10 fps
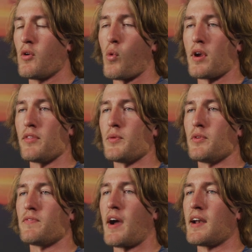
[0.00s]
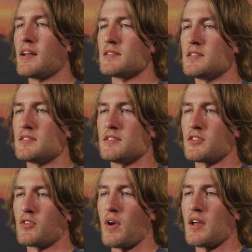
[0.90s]
working through their finances, it's
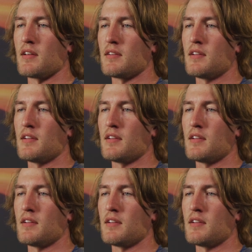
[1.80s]
a great